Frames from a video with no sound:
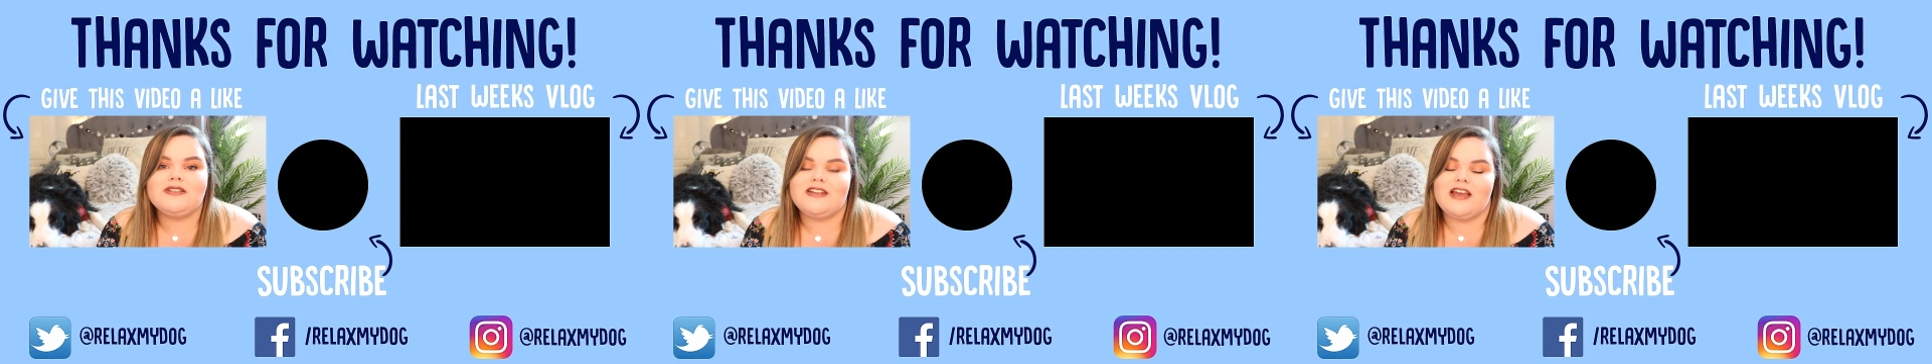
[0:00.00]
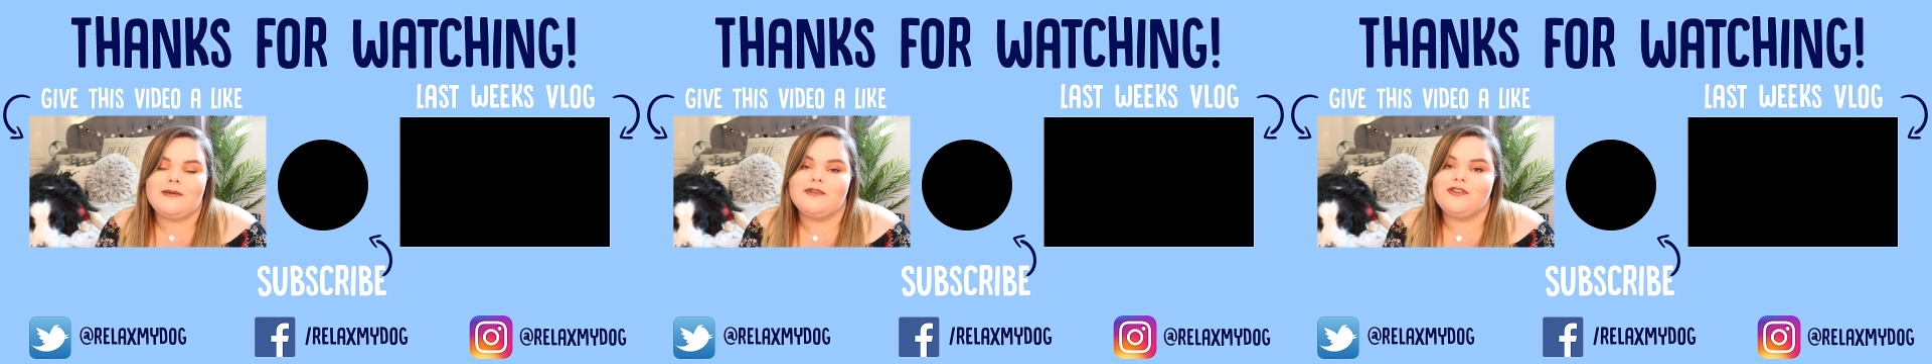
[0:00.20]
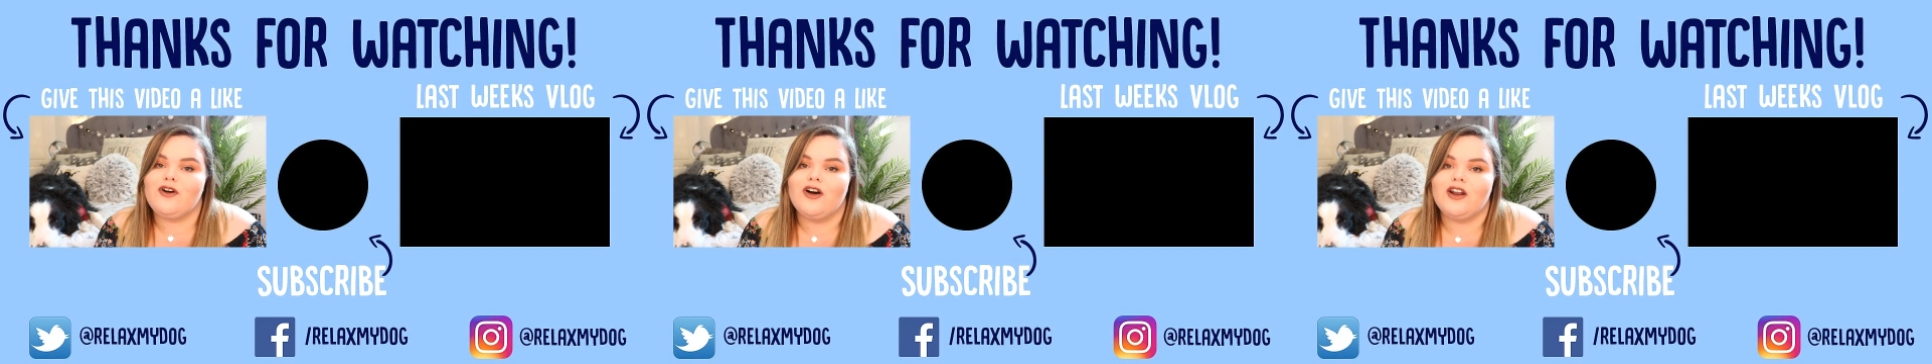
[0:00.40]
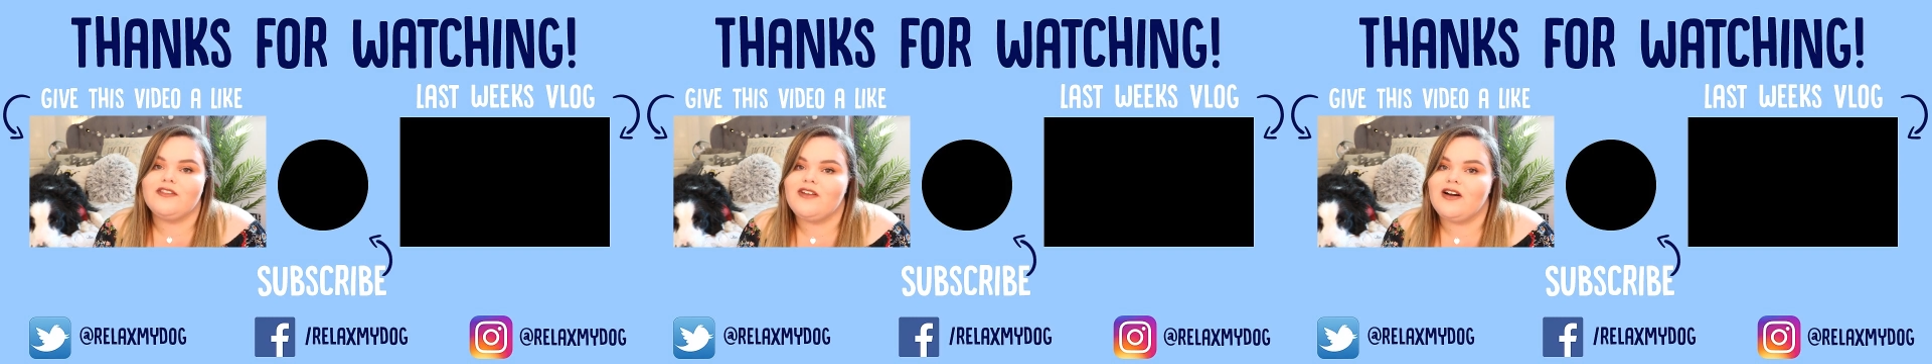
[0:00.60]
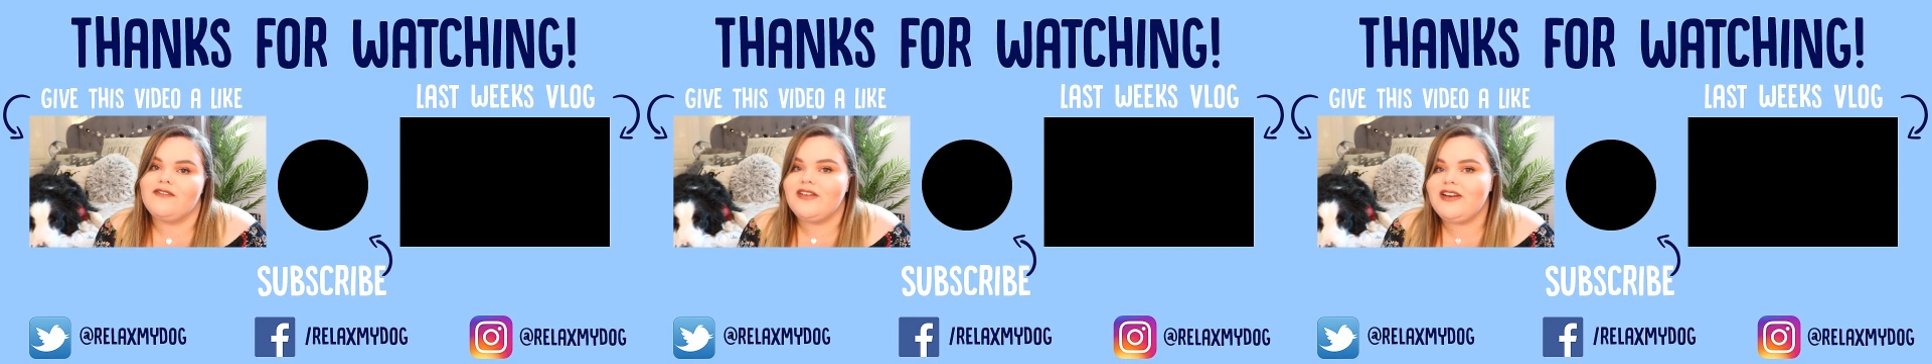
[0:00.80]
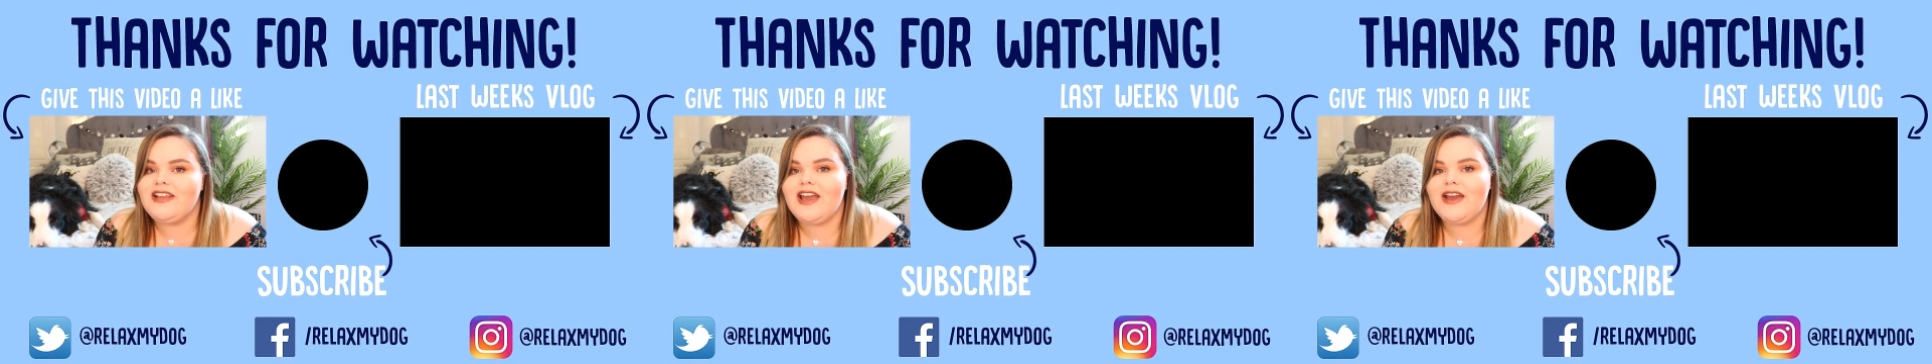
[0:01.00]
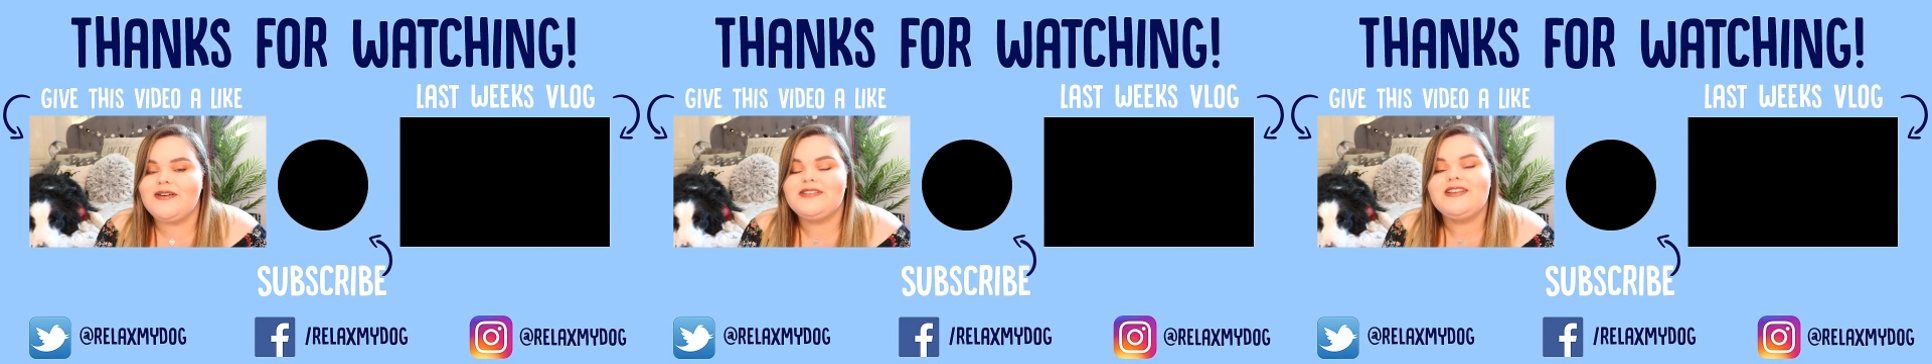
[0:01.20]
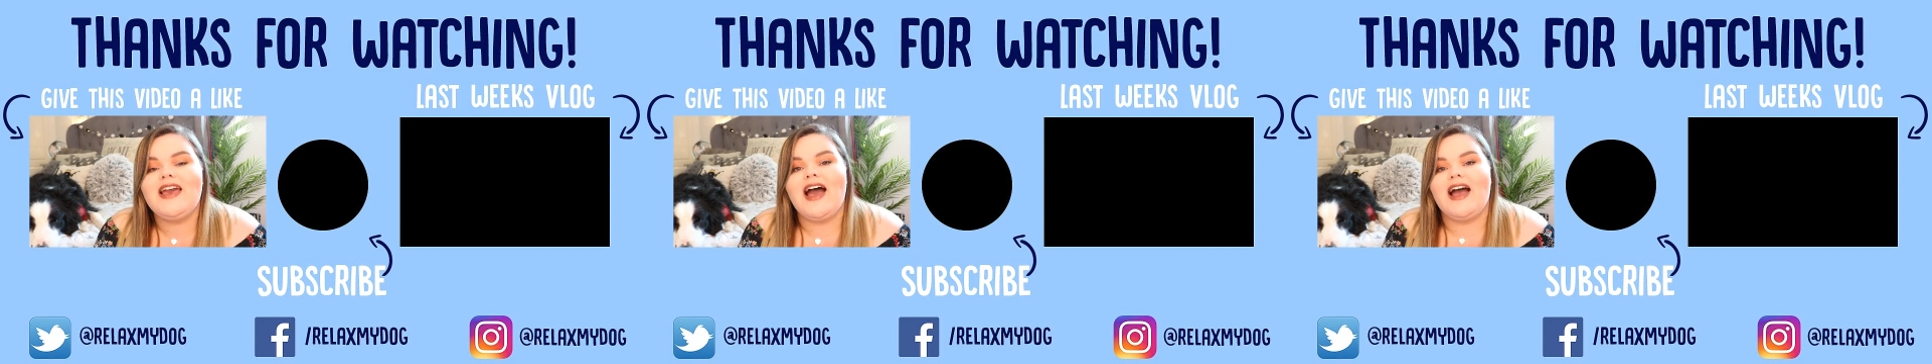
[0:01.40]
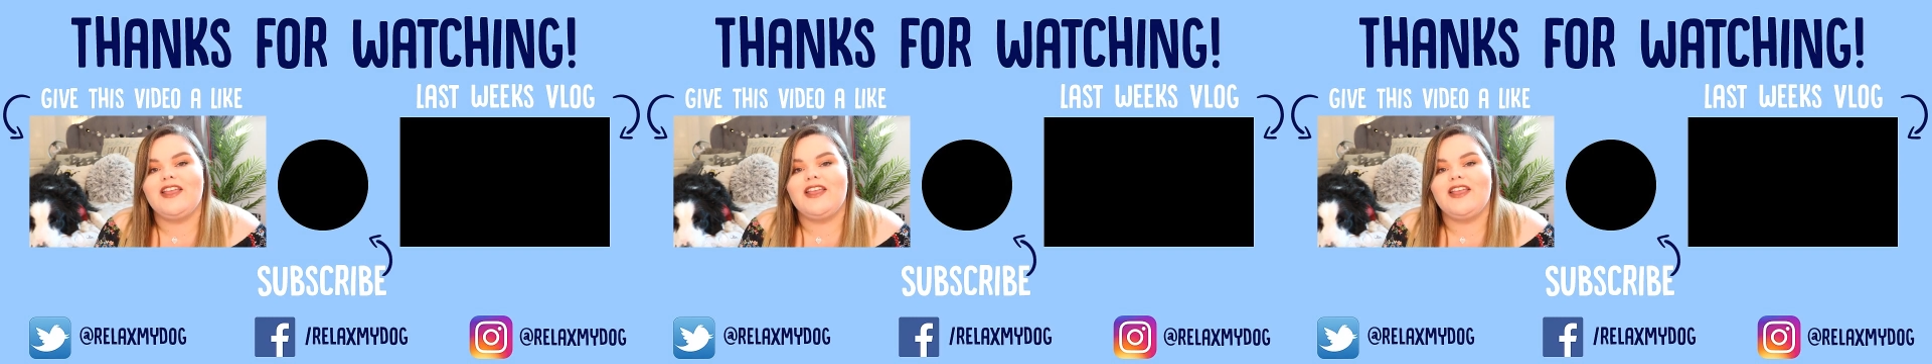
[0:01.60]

to date with all of our videos,